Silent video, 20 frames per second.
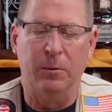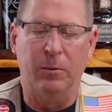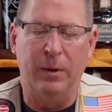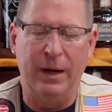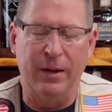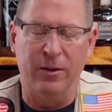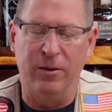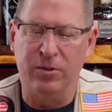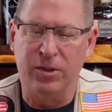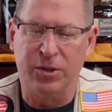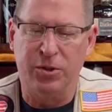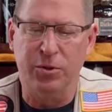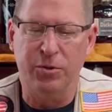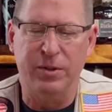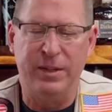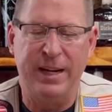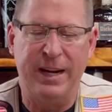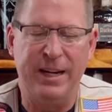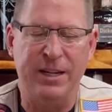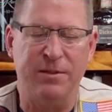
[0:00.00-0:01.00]
Those two
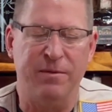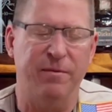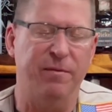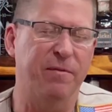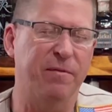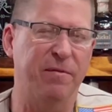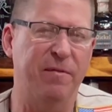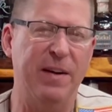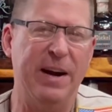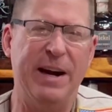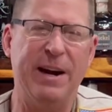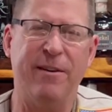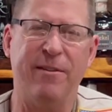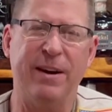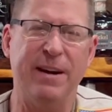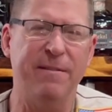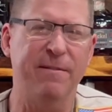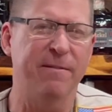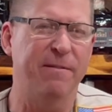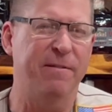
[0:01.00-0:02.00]
taste
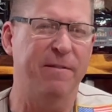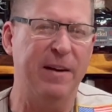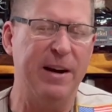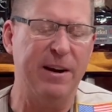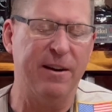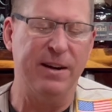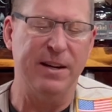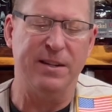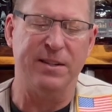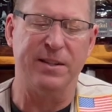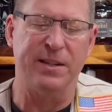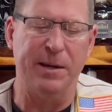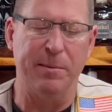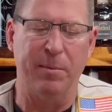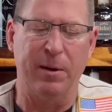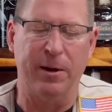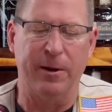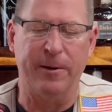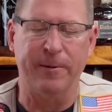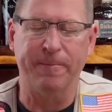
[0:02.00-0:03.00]
very, very
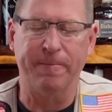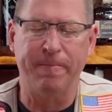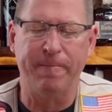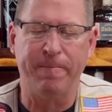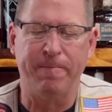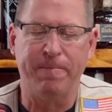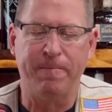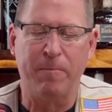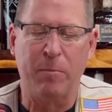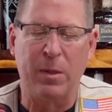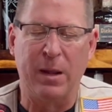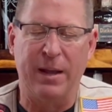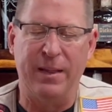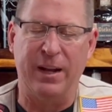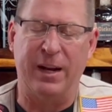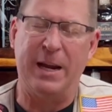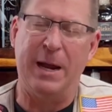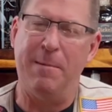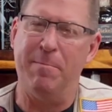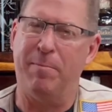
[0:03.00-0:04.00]
similar. The
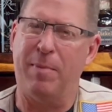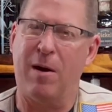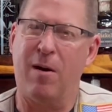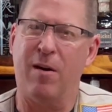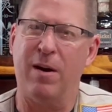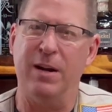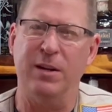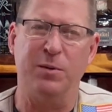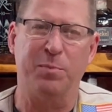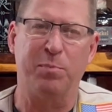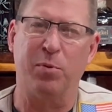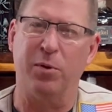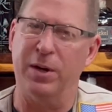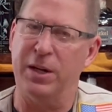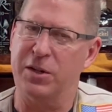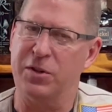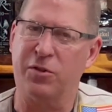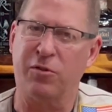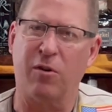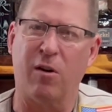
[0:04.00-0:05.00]
Campari is pretty
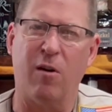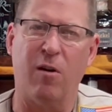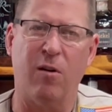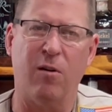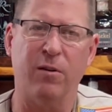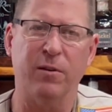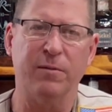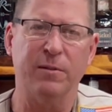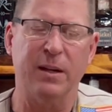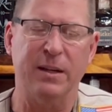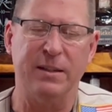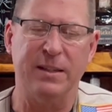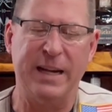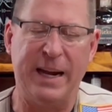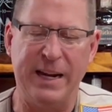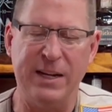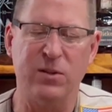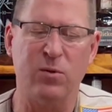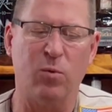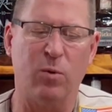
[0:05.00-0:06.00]
strong
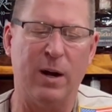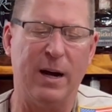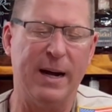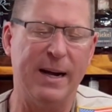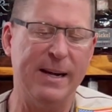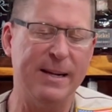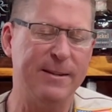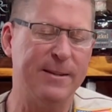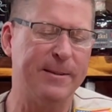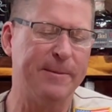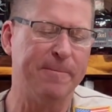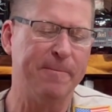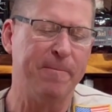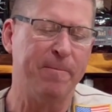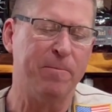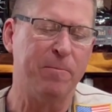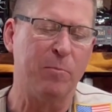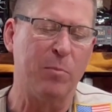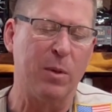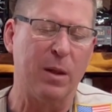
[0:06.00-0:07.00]
taste-wise,
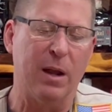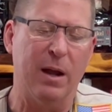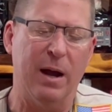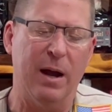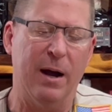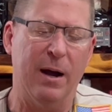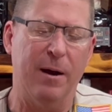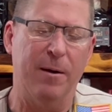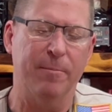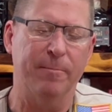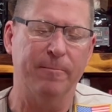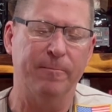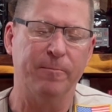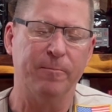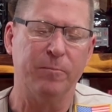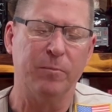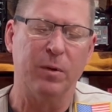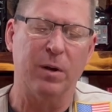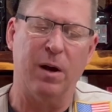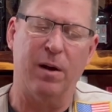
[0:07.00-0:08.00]

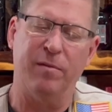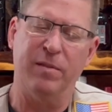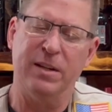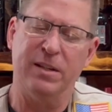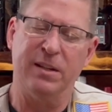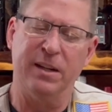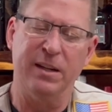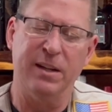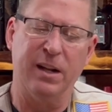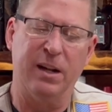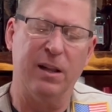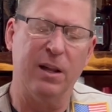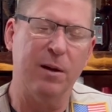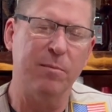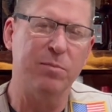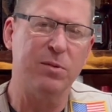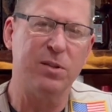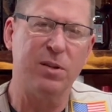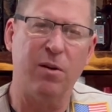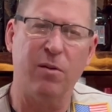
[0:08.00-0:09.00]
Obviously the
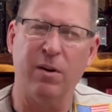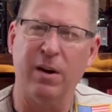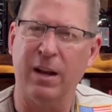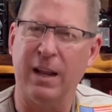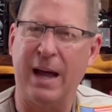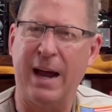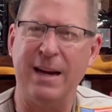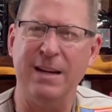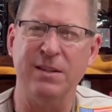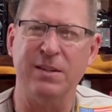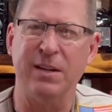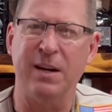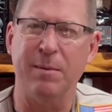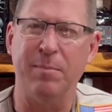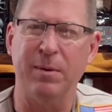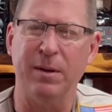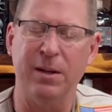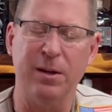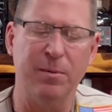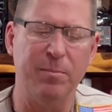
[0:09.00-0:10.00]
club soda lightens it up
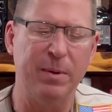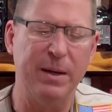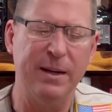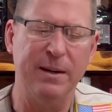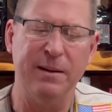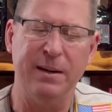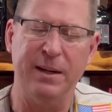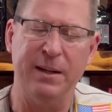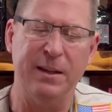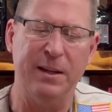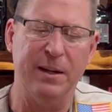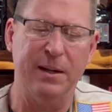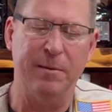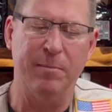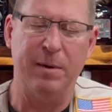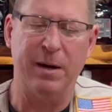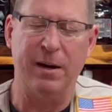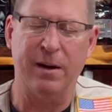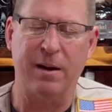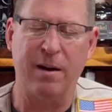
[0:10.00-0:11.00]
a little bit in the
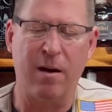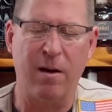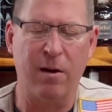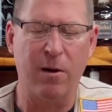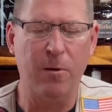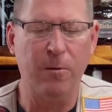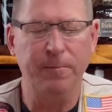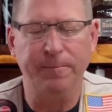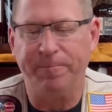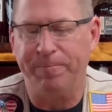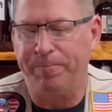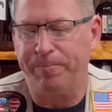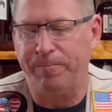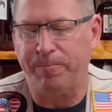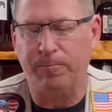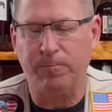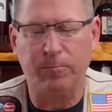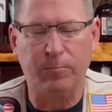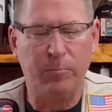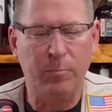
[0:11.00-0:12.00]
Americano,
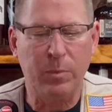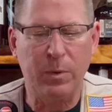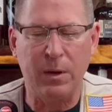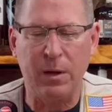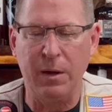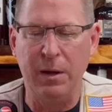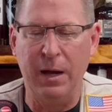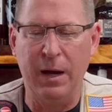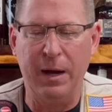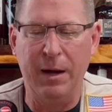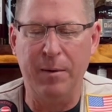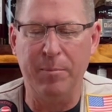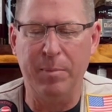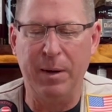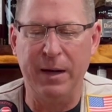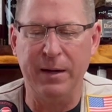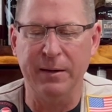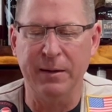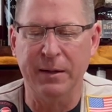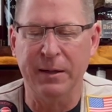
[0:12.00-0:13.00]

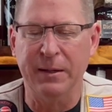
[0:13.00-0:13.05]
but